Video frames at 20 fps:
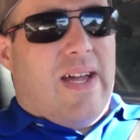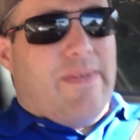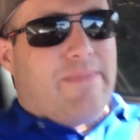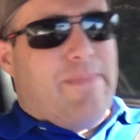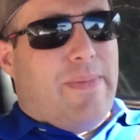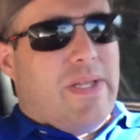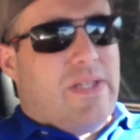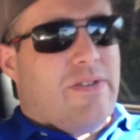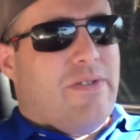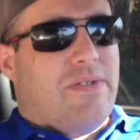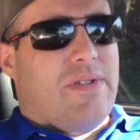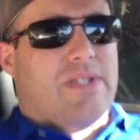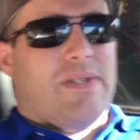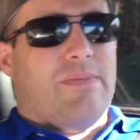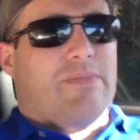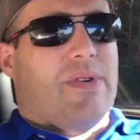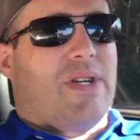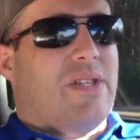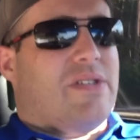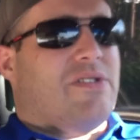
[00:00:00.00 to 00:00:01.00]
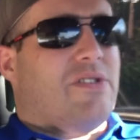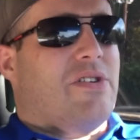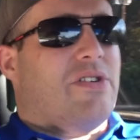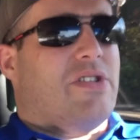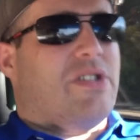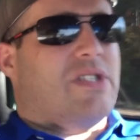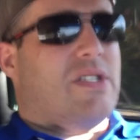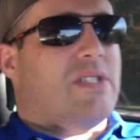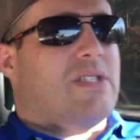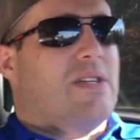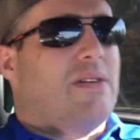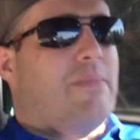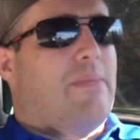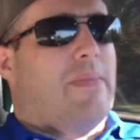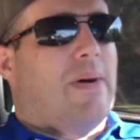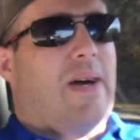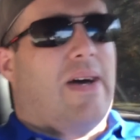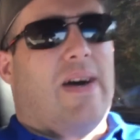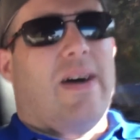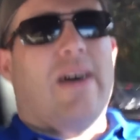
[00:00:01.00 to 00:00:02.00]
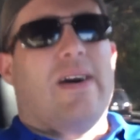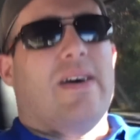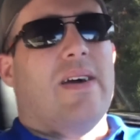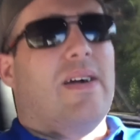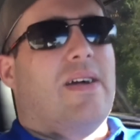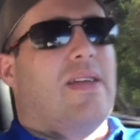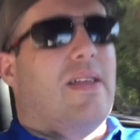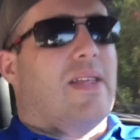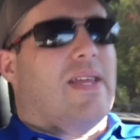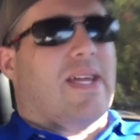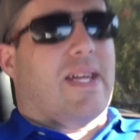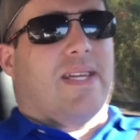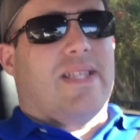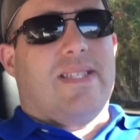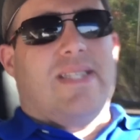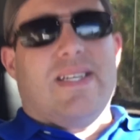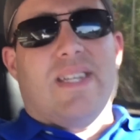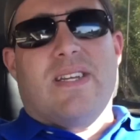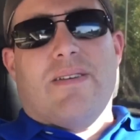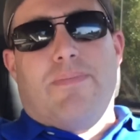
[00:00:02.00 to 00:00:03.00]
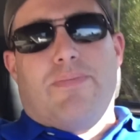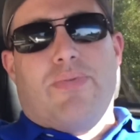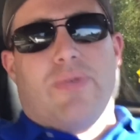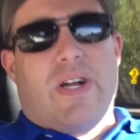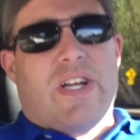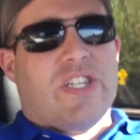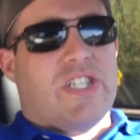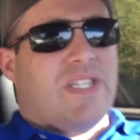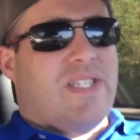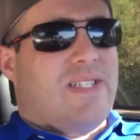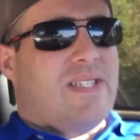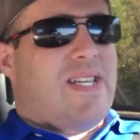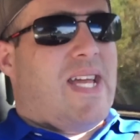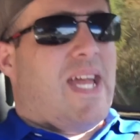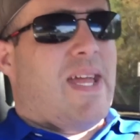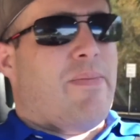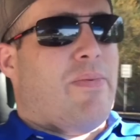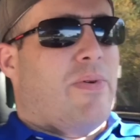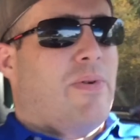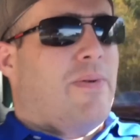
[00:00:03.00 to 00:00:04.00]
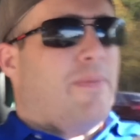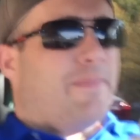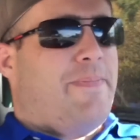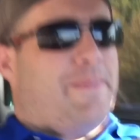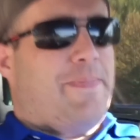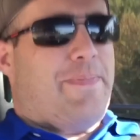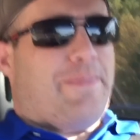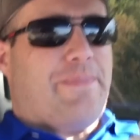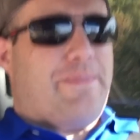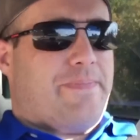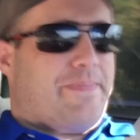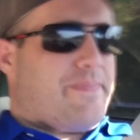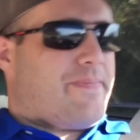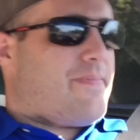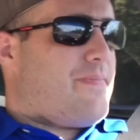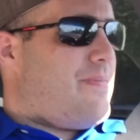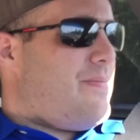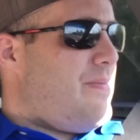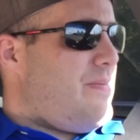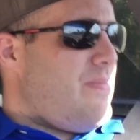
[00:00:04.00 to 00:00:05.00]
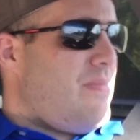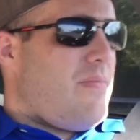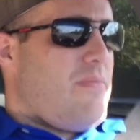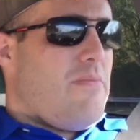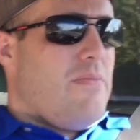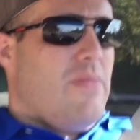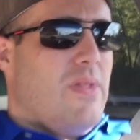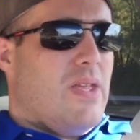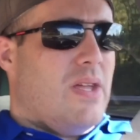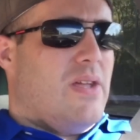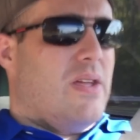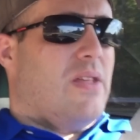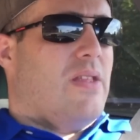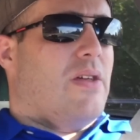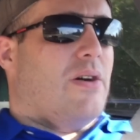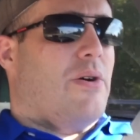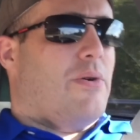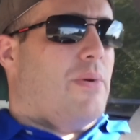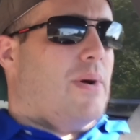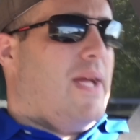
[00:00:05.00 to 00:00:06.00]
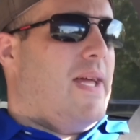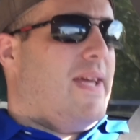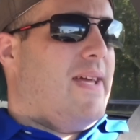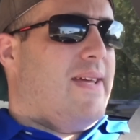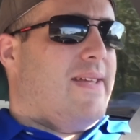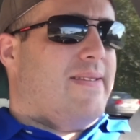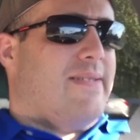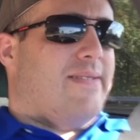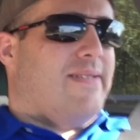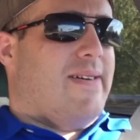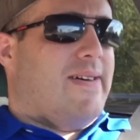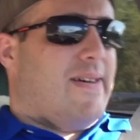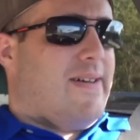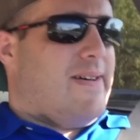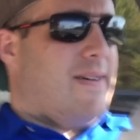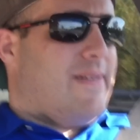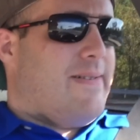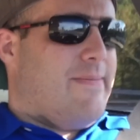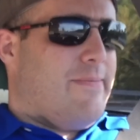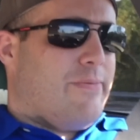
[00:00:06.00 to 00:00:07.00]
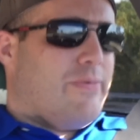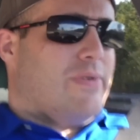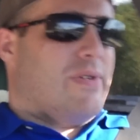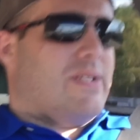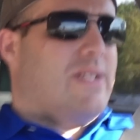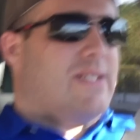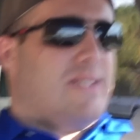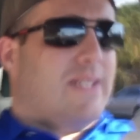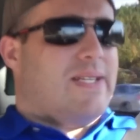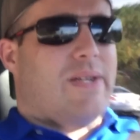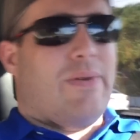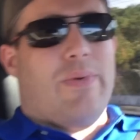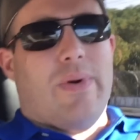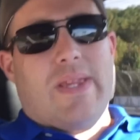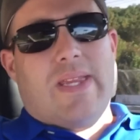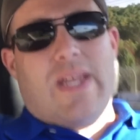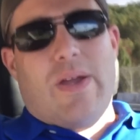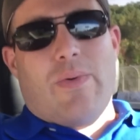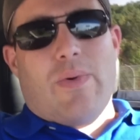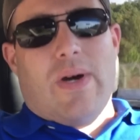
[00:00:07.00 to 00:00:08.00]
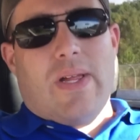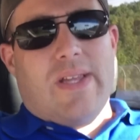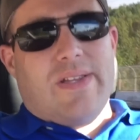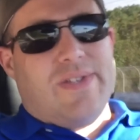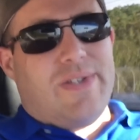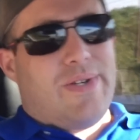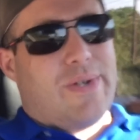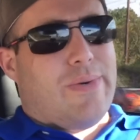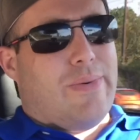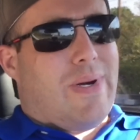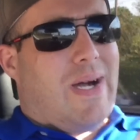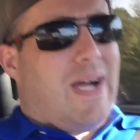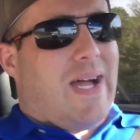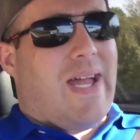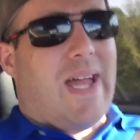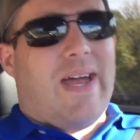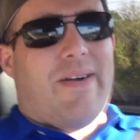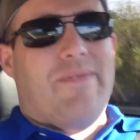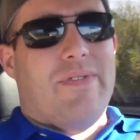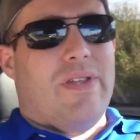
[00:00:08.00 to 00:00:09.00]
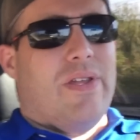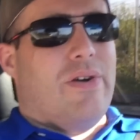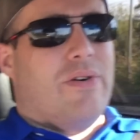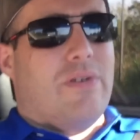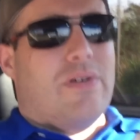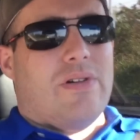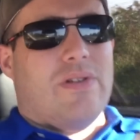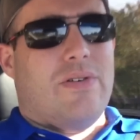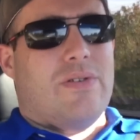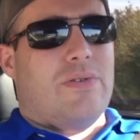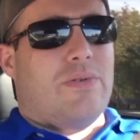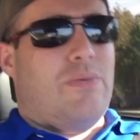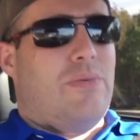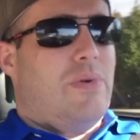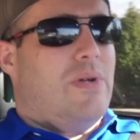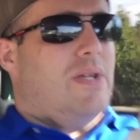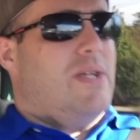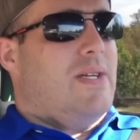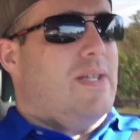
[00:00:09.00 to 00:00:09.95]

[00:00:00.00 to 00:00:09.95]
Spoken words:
I've been doing some research, a decompression table, you know, and we'll see what they want to do. I have no clue.